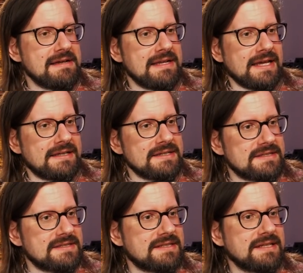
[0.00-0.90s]
like
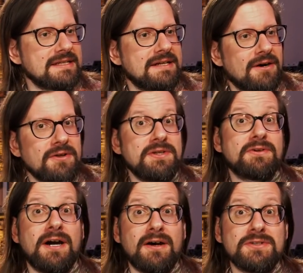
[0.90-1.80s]
sitting on your
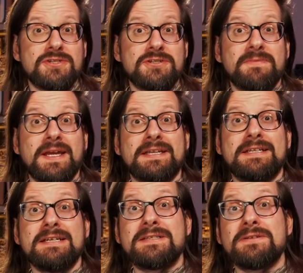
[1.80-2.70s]
couch and
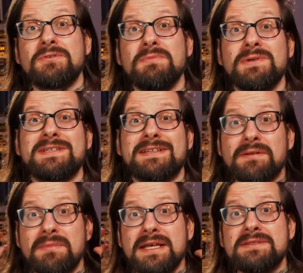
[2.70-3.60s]
listening to music
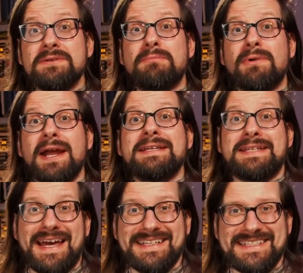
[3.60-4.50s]
that makes your brain
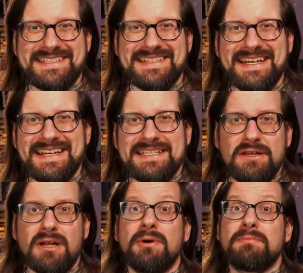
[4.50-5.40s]
dance. It's
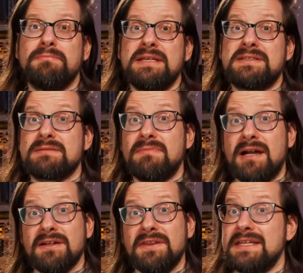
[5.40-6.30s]
not about being
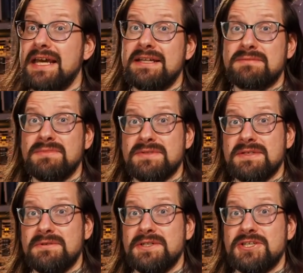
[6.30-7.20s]
smarter than dance
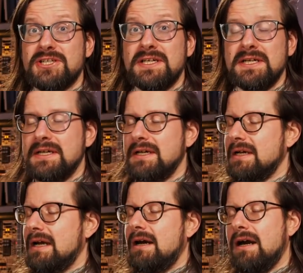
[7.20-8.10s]
music, which
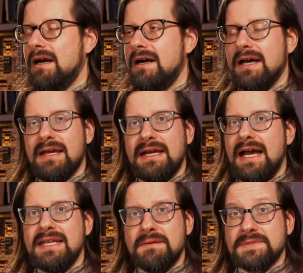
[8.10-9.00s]

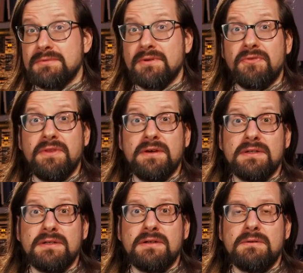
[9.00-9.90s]
IDM is one of the
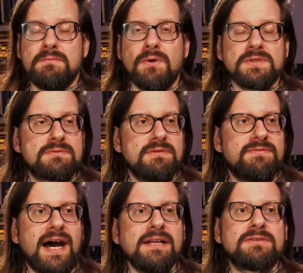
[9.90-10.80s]
most
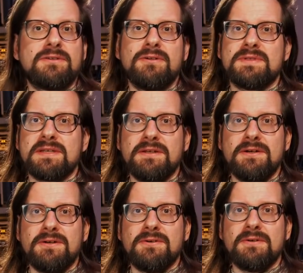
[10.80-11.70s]
reviled terms I
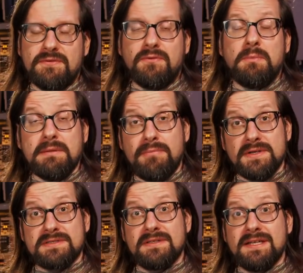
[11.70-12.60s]
know, for me
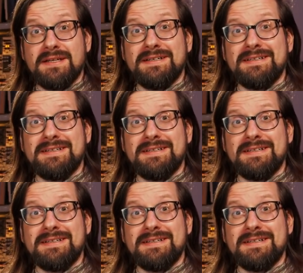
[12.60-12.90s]
personally,